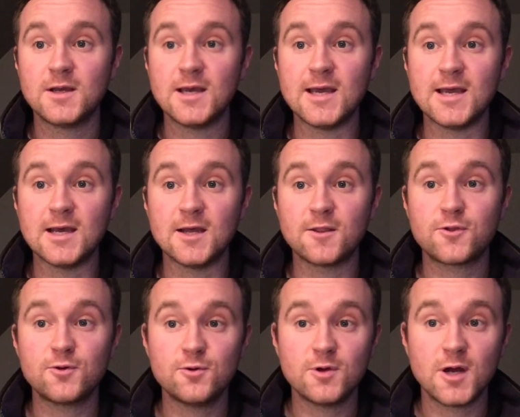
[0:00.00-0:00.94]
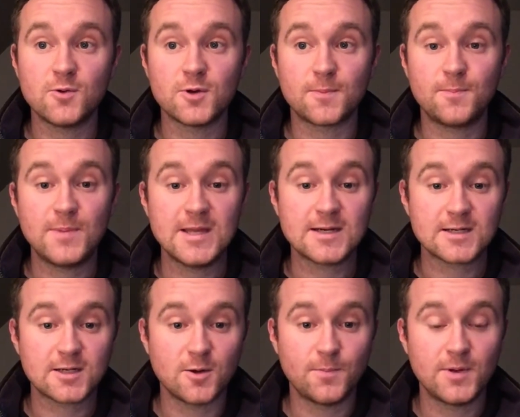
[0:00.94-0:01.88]
And through our
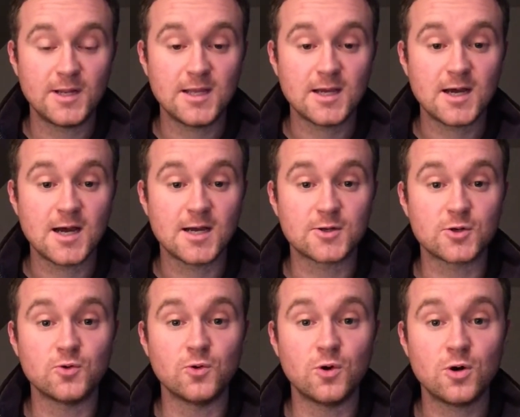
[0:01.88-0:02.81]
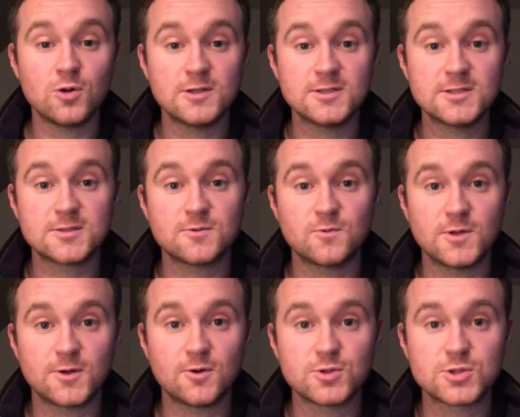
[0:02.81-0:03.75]
parent company, Agrico Holland,
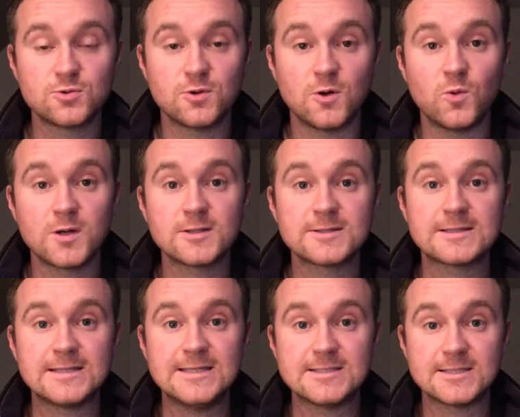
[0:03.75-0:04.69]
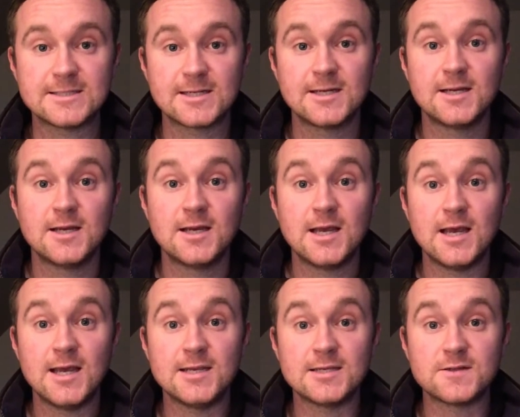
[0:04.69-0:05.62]
we're also a world leader
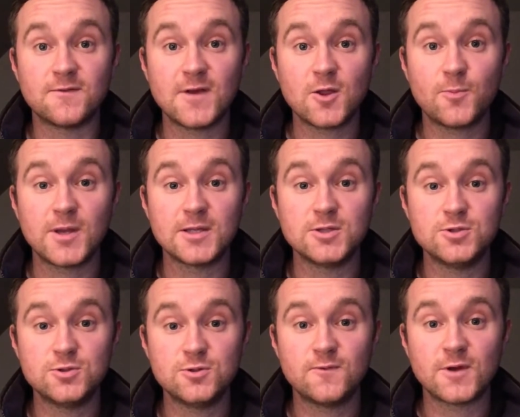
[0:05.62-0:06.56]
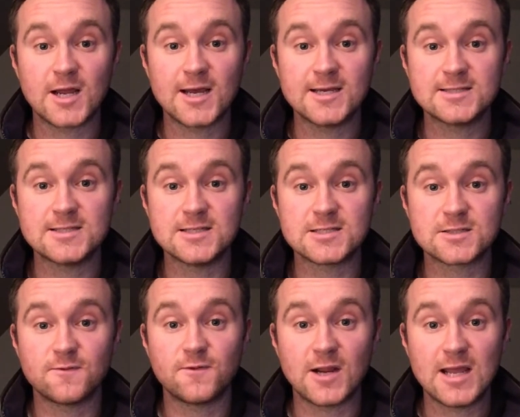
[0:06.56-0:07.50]
in developing new varieties
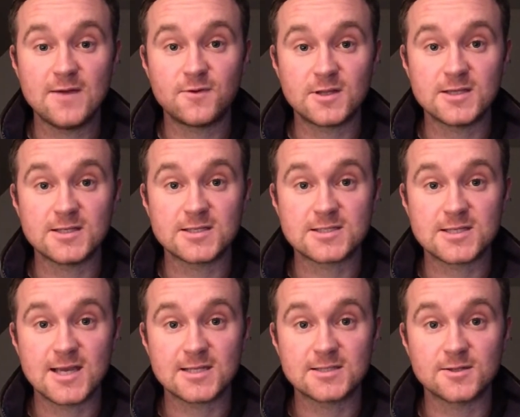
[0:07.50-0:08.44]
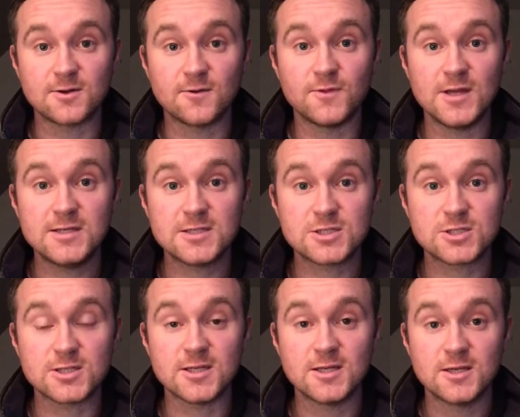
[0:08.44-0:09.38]
for every sector of the
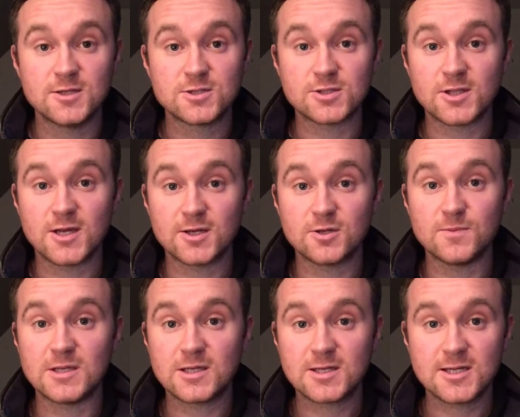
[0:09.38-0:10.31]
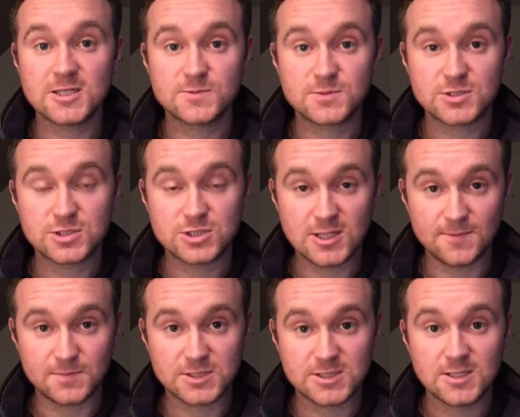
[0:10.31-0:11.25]
industry. So that could be crisps,
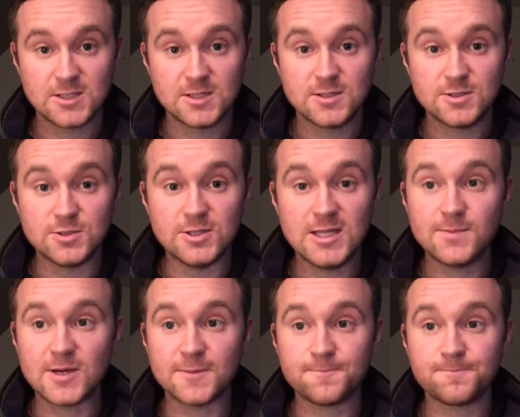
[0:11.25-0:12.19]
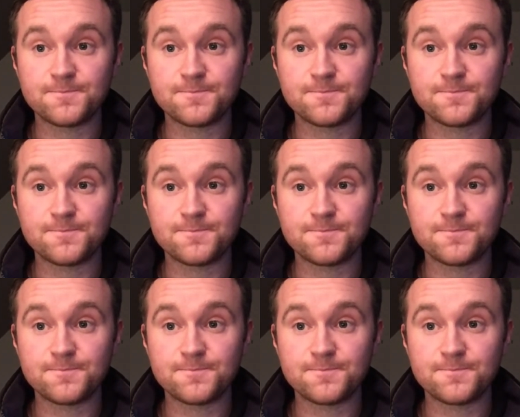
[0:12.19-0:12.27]
chips, you name it.